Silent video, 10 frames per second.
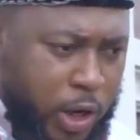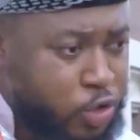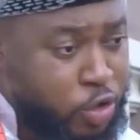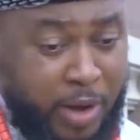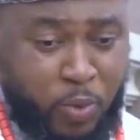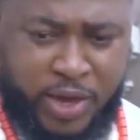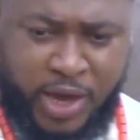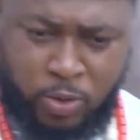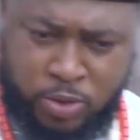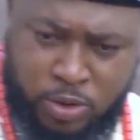I was on my
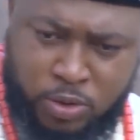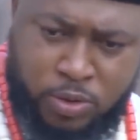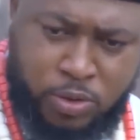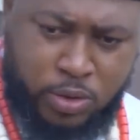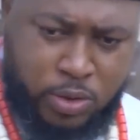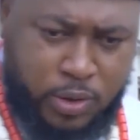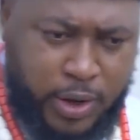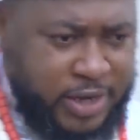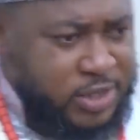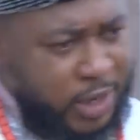way out.
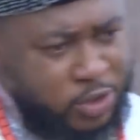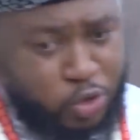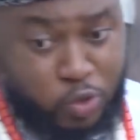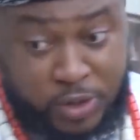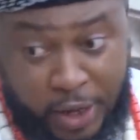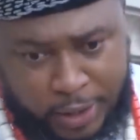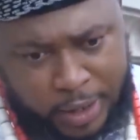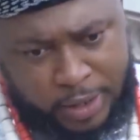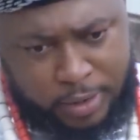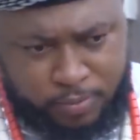I decided to use her
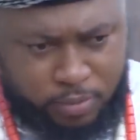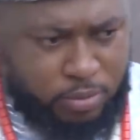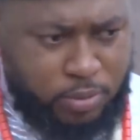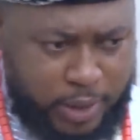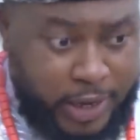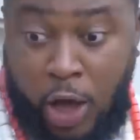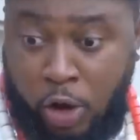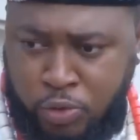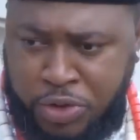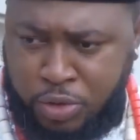car, like I
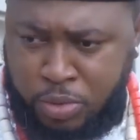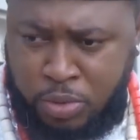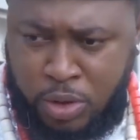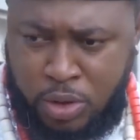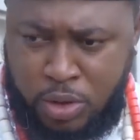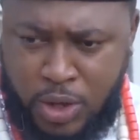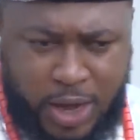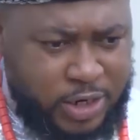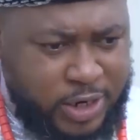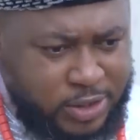always do.
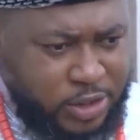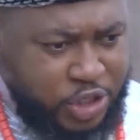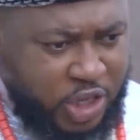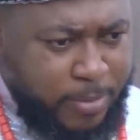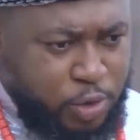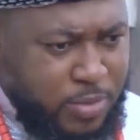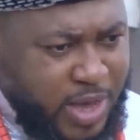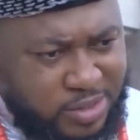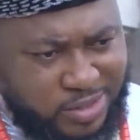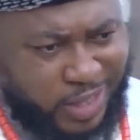And the next thing, she came to
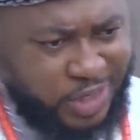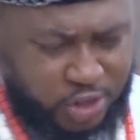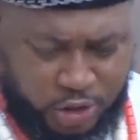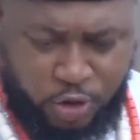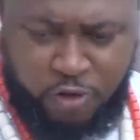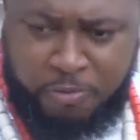me and snatched the key